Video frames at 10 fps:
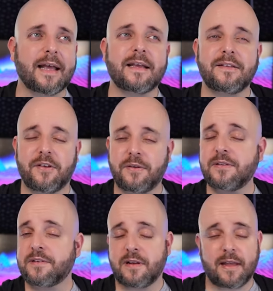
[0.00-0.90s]
I can tell you
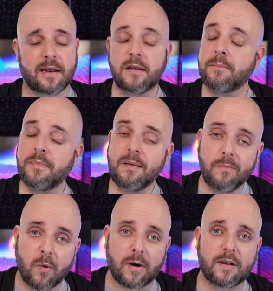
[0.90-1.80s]
it's gonna end up being
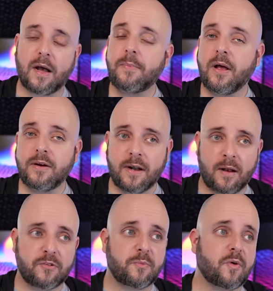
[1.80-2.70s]
more, a couple hundred
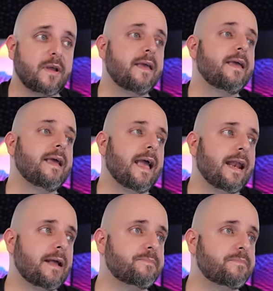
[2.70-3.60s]
dollars more. And
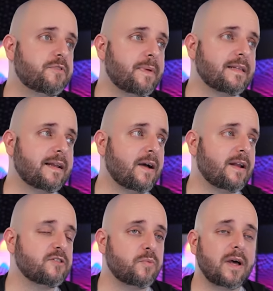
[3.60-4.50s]
I spec'd it out
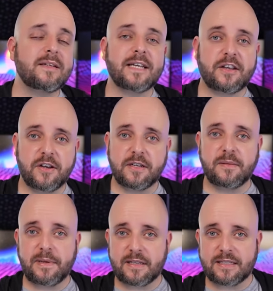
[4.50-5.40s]
as well as I could to
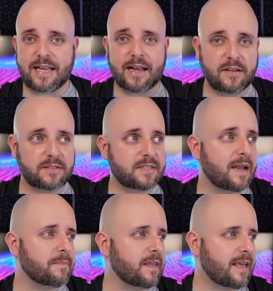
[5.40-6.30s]
be exactly the
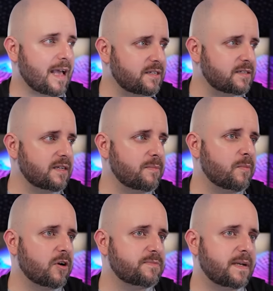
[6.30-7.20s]
same. Case is a little bit
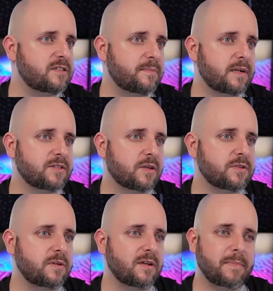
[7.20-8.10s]
more expensive, but it's
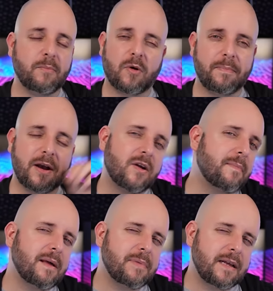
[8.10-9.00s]
also a little bit more better in
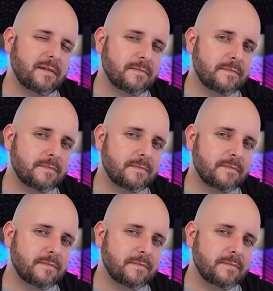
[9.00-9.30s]
my opinion.